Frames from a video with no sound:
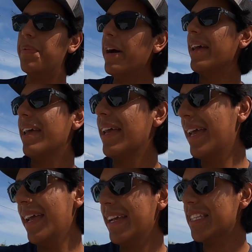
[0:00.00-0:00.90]
but
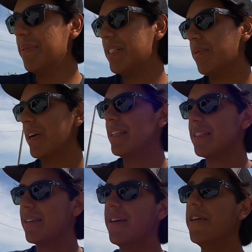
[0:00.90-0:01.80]
it gets me to where I need
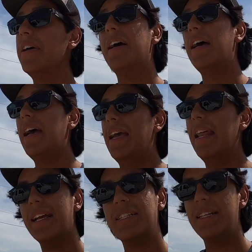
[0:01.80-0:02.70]
to go. It
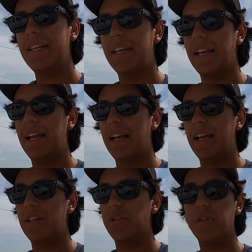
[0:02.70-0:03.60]
actually
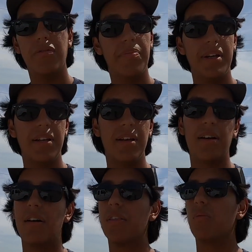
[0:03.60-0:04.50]
drove pretty good
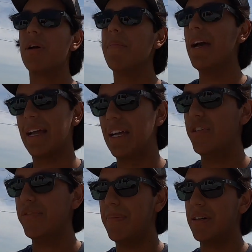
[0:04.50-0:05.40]
on the way back. I
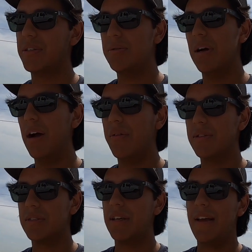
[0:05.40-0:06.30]
drove about 2
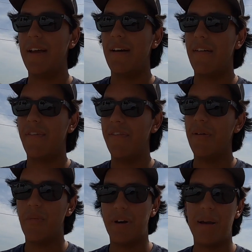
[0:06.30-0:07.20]
hours
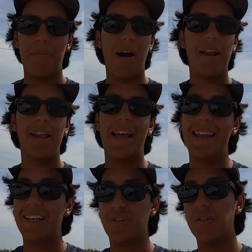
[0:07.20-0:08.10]
from where I bought it,
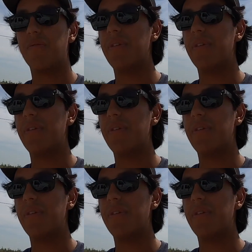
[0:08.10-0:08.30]
and it drove